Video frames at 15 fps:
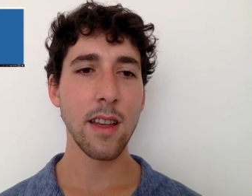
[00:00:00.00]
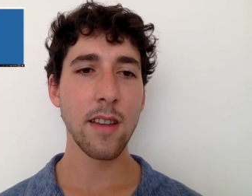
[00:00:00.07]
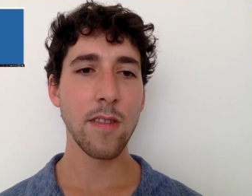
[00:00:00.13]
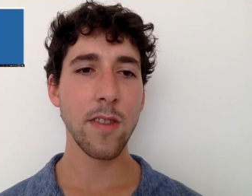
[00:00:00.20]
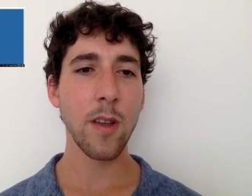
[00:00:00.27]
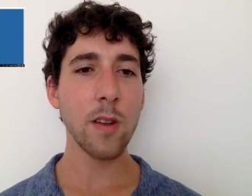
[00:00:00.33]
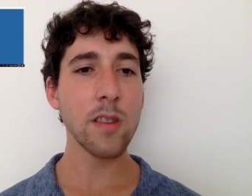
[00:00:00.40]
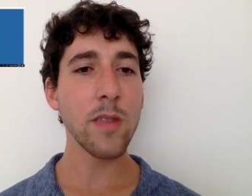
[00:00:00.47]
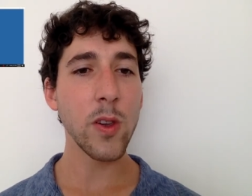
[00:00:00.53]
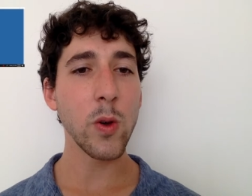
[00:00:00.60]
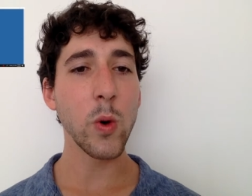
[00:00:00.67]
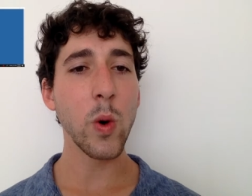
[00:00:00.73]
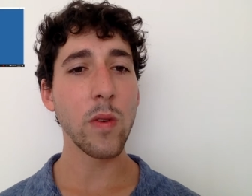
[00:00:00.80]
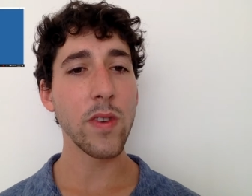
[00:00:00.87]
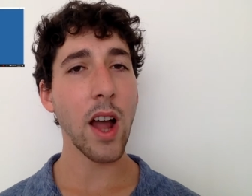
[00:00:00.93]
For those of you
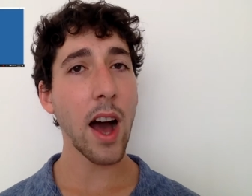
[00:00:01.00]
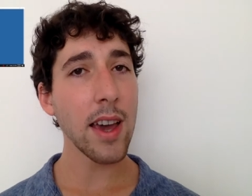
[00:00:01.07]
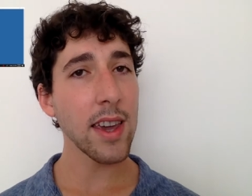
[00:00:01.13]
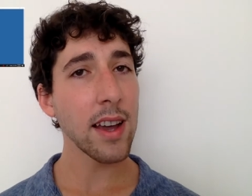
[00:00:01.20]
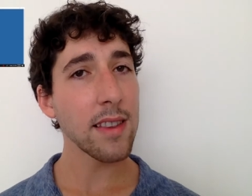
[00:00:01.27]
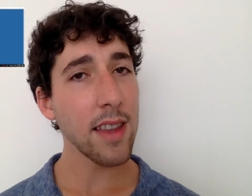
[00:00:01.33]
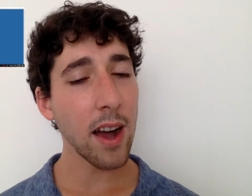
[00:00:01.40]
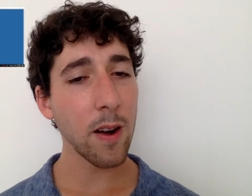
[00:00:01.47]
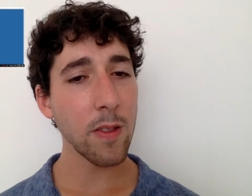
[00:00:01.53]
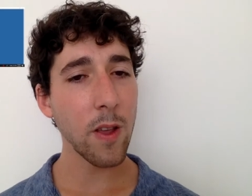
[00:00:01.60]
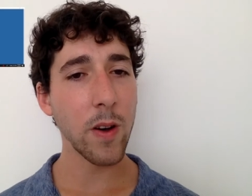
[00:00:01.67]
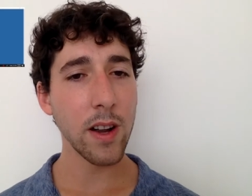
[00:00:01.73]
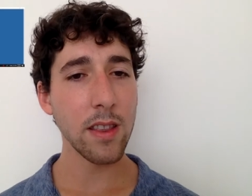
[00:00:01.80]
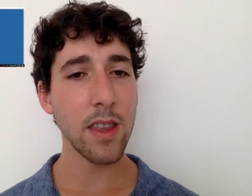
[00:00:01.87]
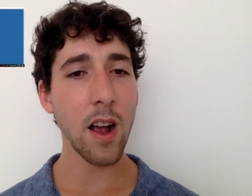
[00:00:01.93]
who have not yet
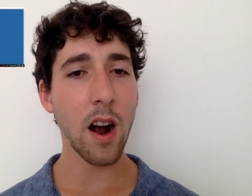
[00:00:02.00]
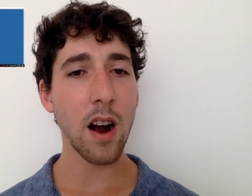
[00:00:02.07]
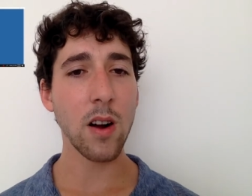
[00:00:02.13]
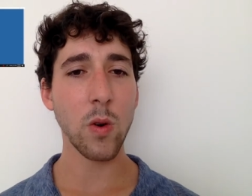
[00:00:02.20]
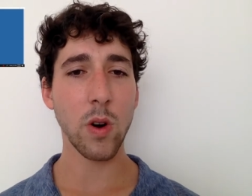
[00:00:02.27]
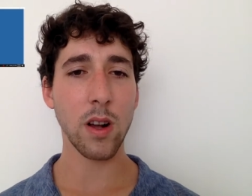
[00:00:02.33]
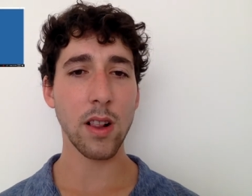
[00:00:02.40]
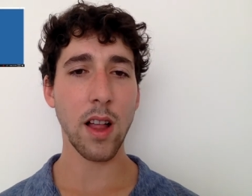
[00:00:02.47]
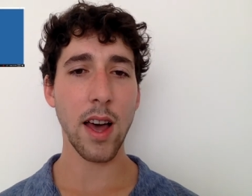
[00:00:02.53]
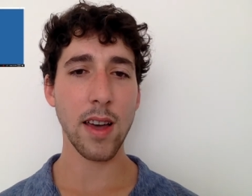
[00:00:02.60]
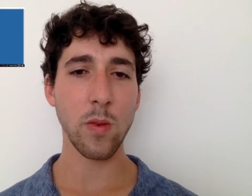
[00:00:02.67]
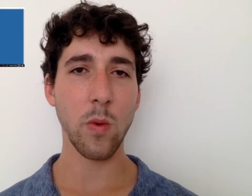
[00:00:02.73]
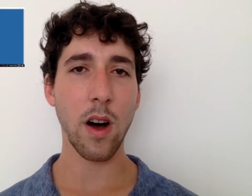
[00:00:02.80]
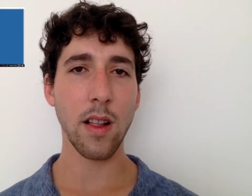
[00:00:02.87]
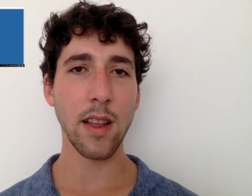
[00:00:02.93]
downloaded the Ardor
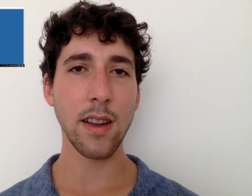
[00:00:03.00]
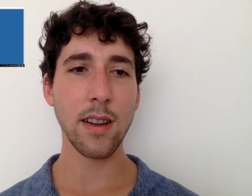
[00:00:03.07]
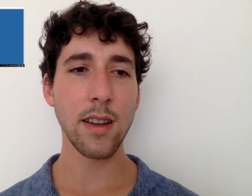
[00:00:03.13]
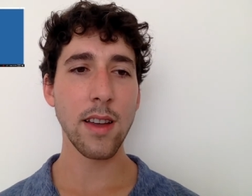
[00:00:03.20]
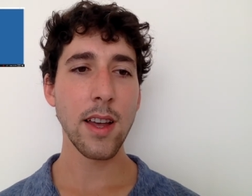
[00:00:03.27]
client wallet,